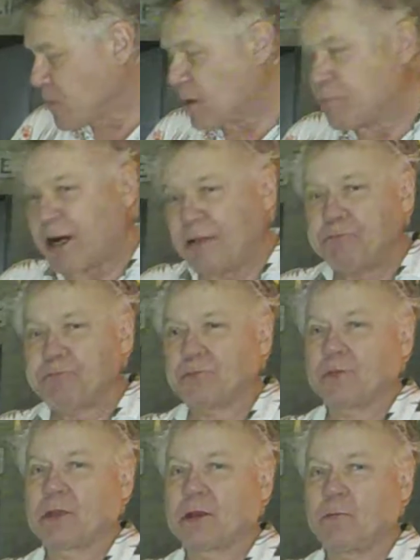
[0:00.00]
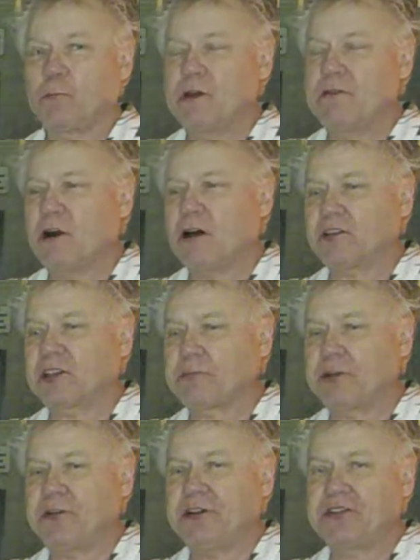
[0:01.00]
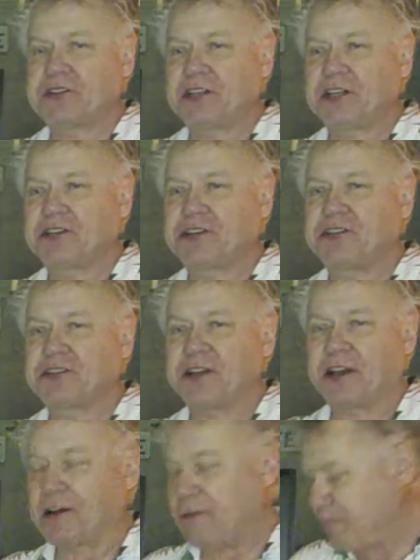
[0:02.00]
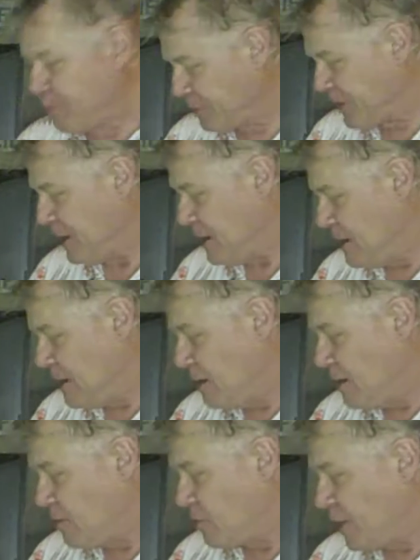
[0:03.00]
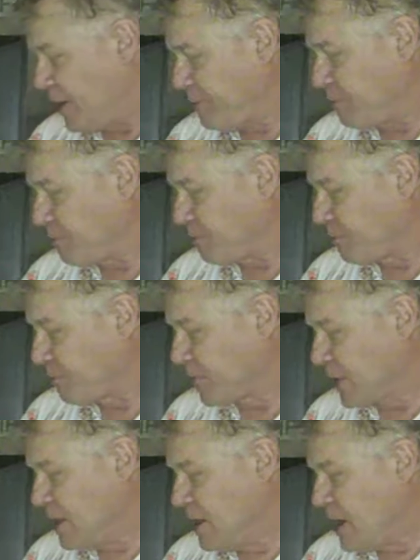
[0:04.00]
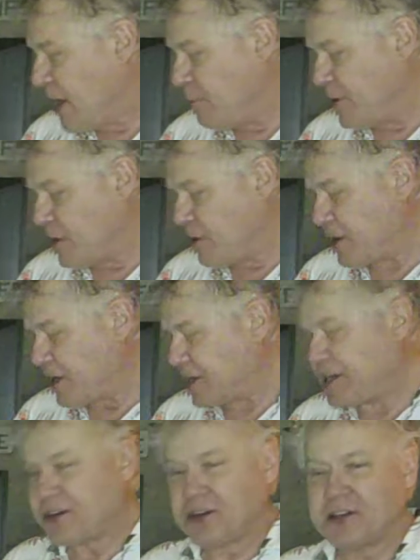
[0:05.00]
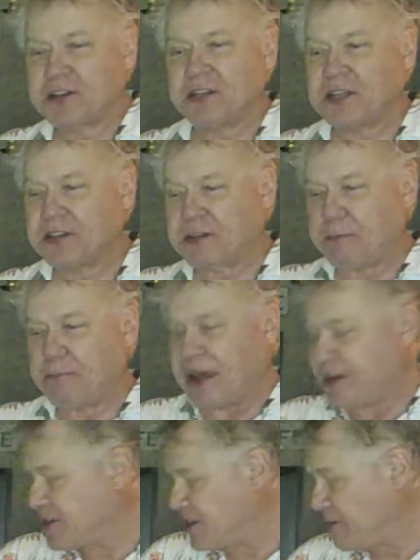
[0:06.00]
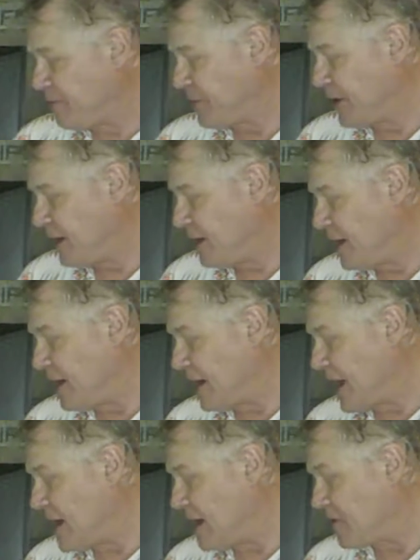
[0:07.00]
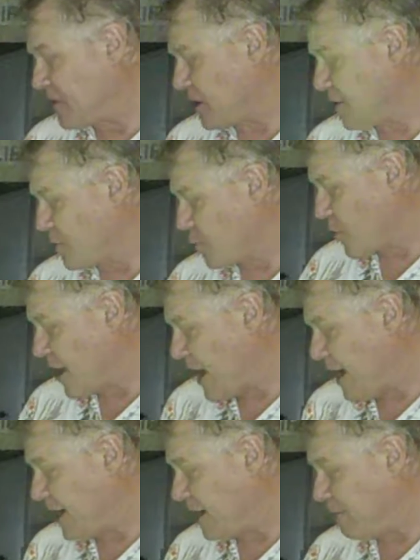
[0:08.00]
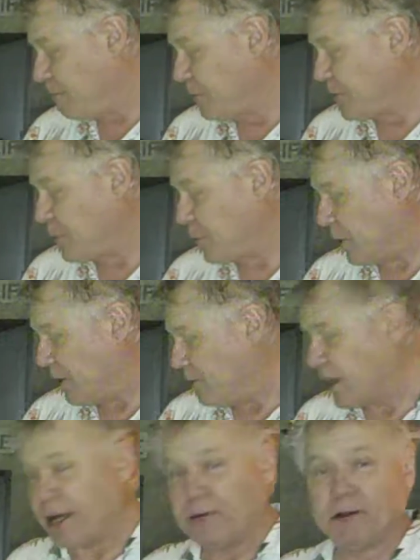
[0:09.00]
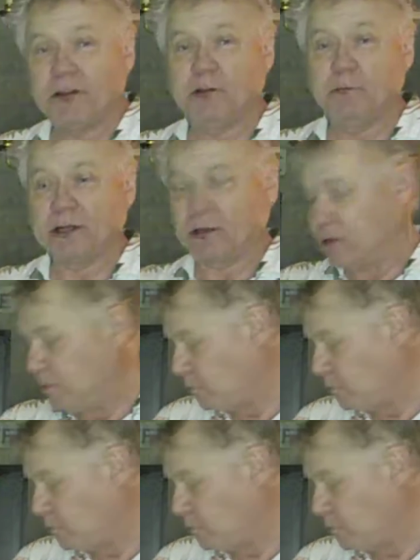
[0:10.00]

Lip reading: But we've all experienced the kitchen sink, right? And we know that a kitchen sink is a basin and it has a drain to it, right, in the middle.